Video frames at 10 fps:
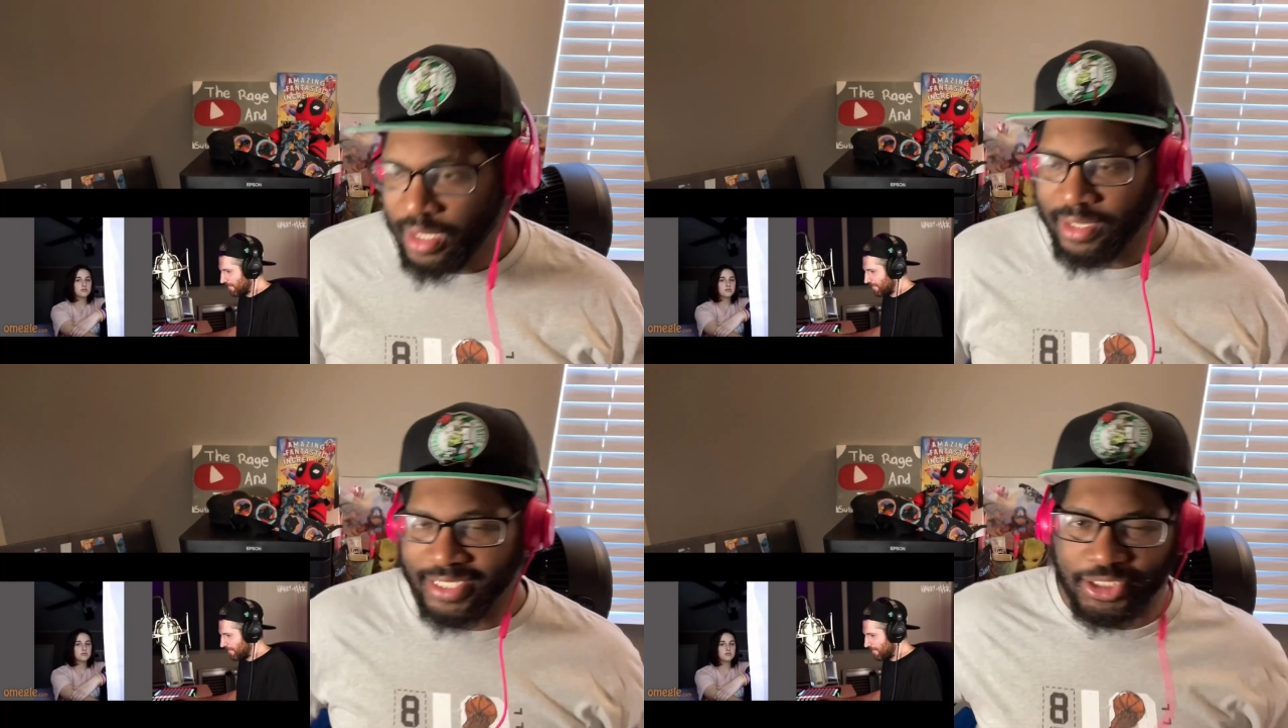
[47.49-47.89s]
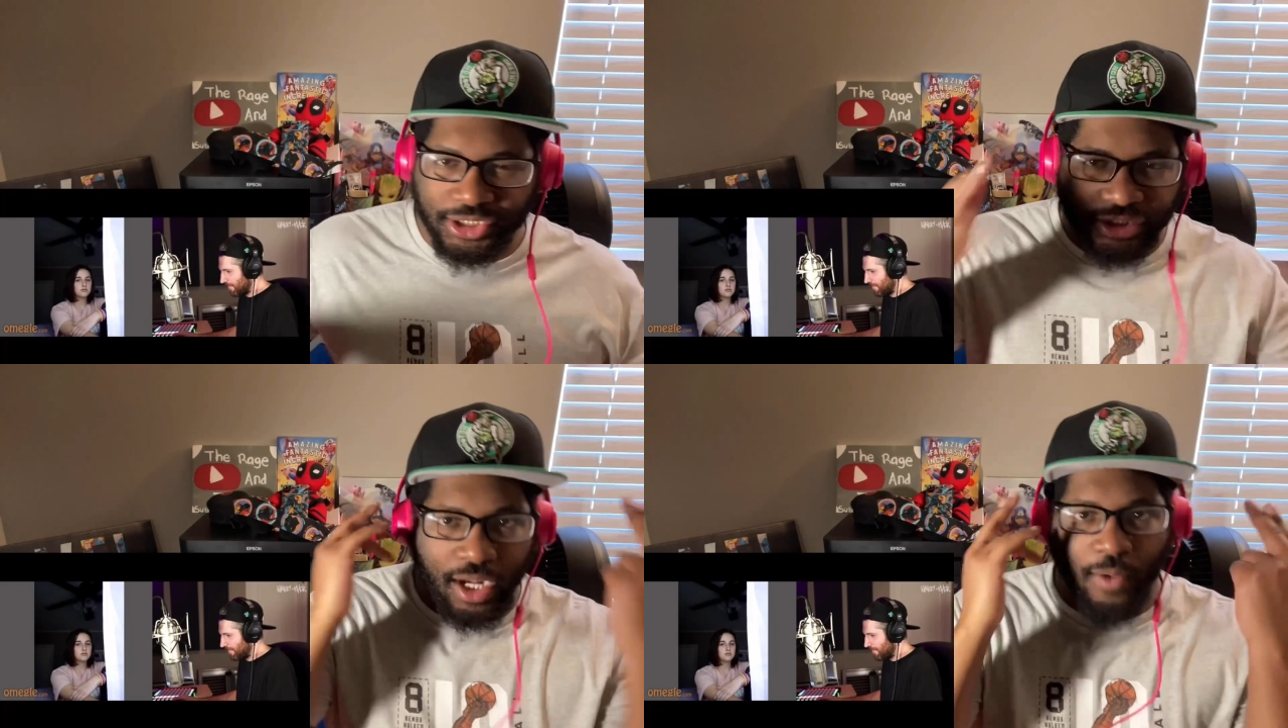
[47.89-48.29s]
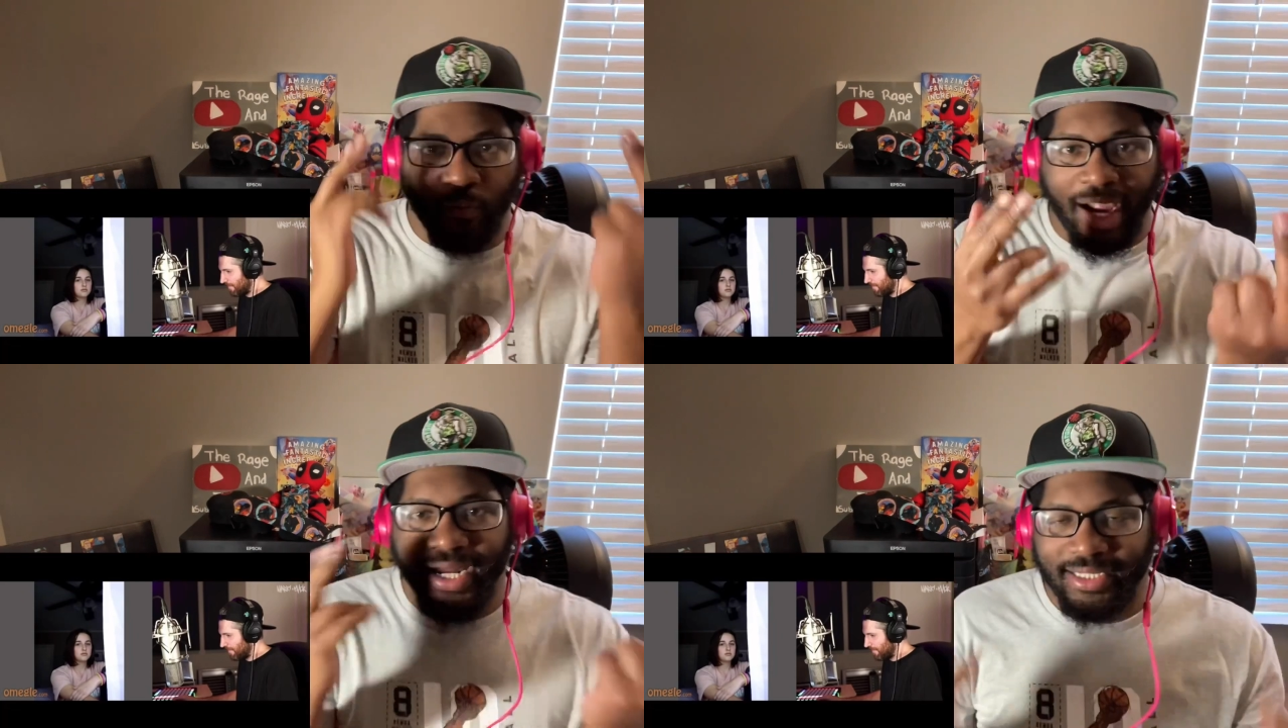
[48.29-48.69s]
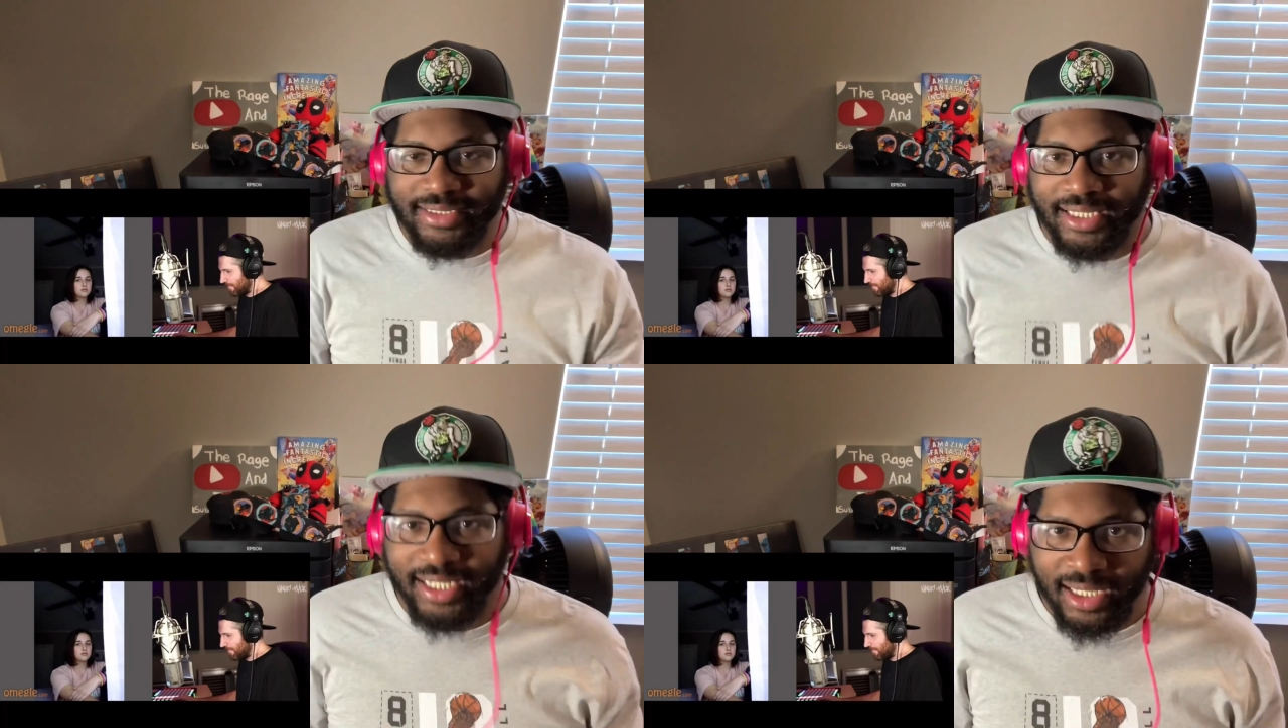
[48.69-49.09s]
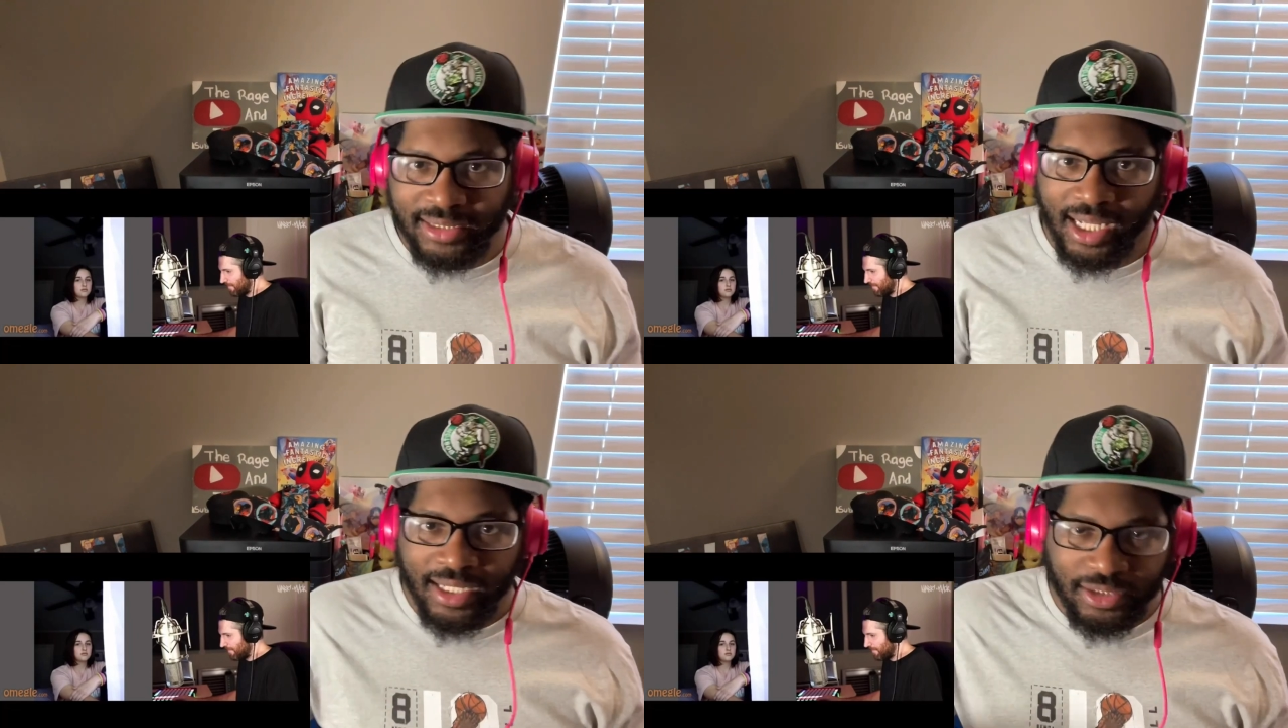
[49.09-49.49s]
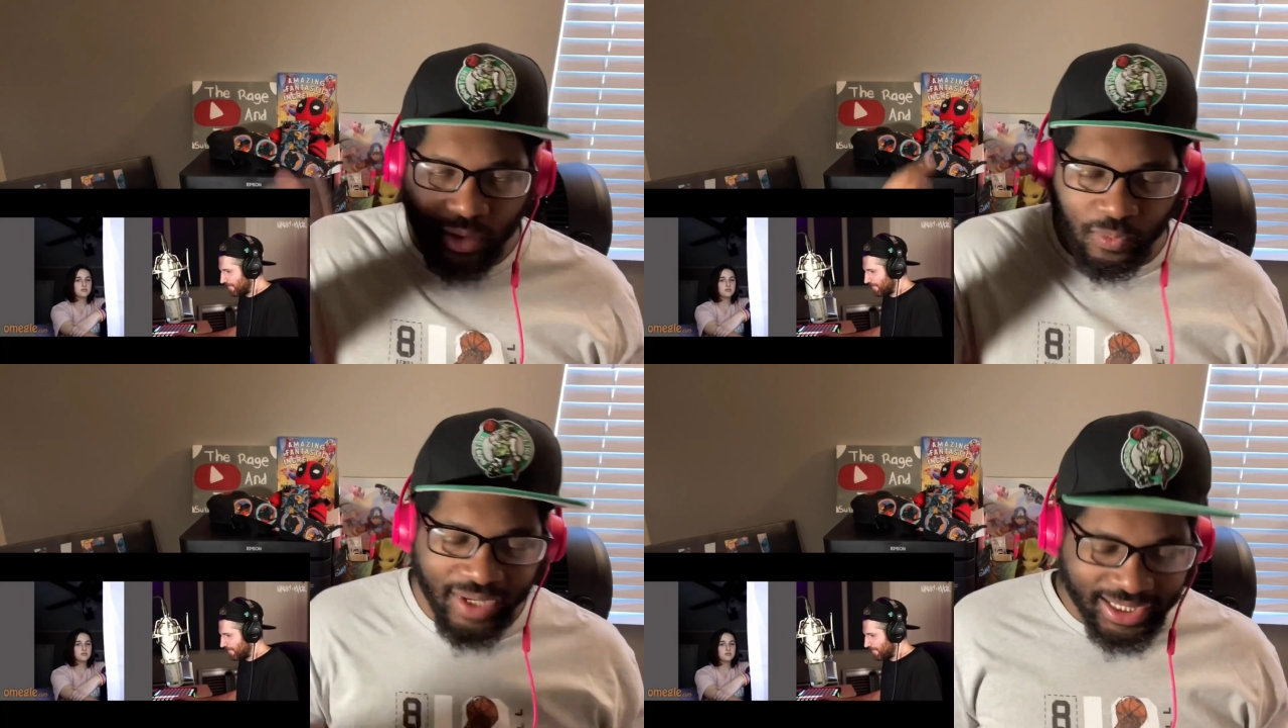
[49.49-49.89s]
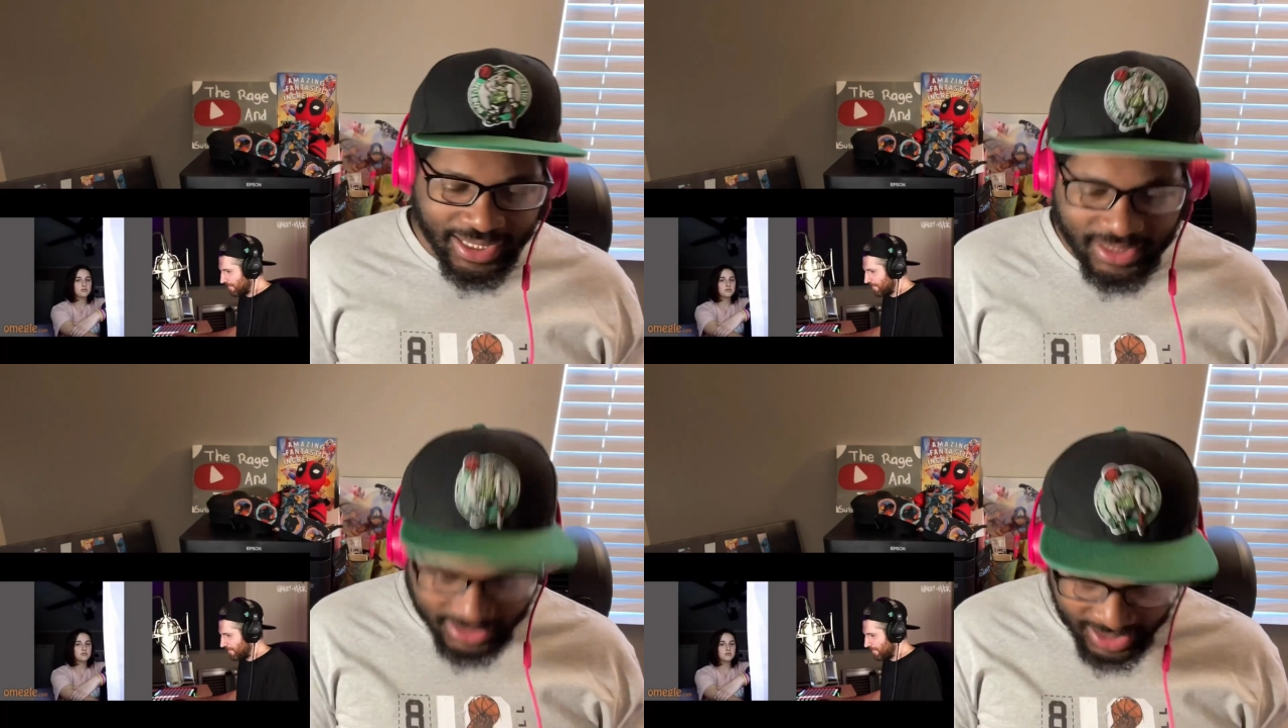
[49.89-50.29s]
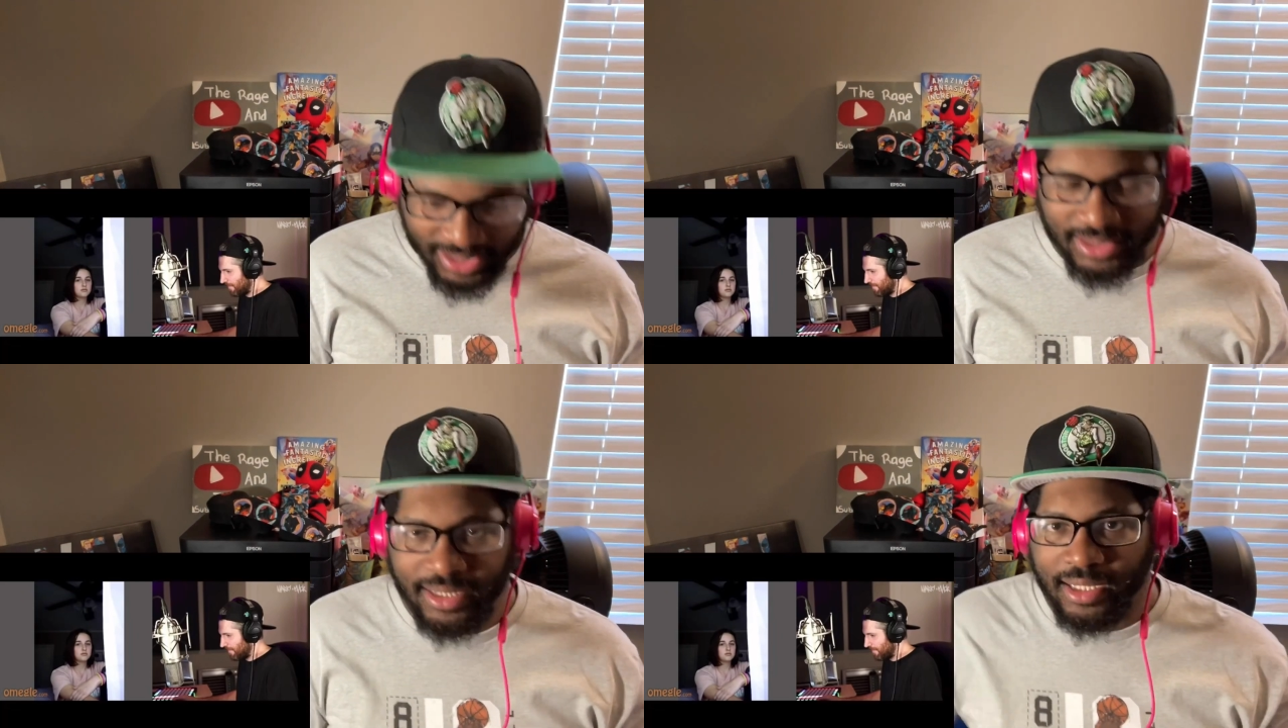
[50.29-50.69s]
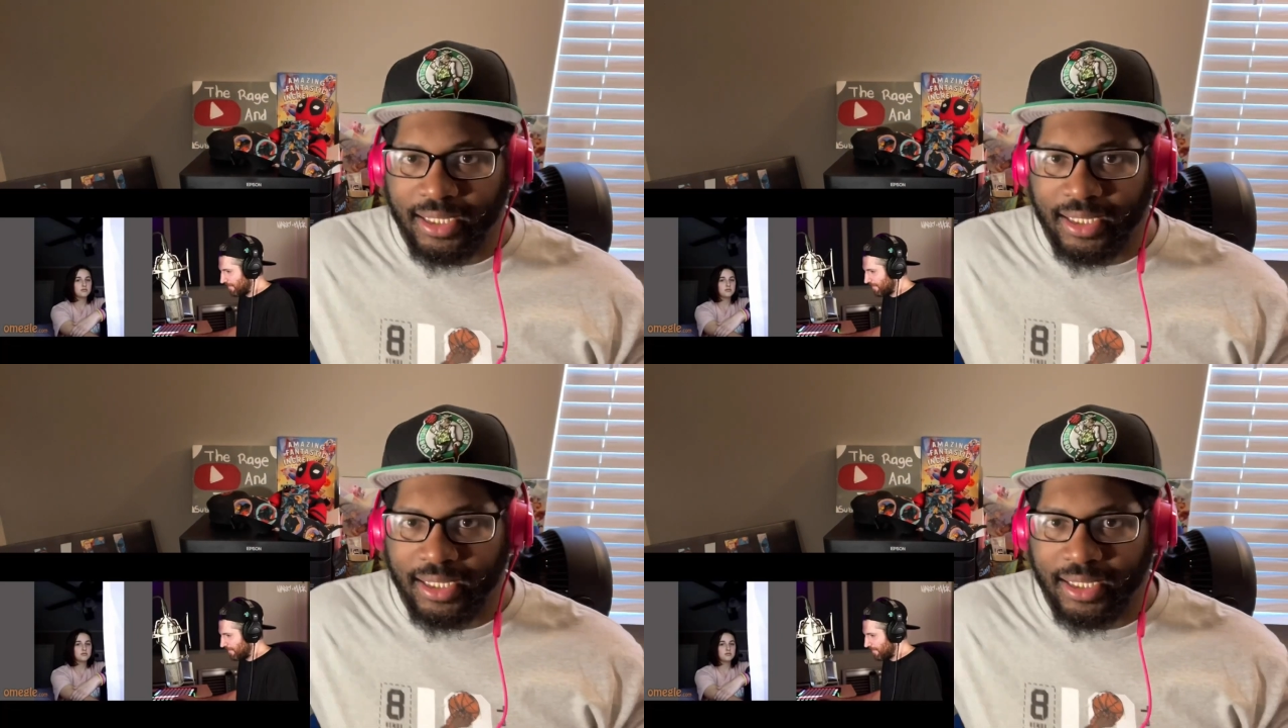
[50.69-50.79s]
Let's just jump right into this to witness this.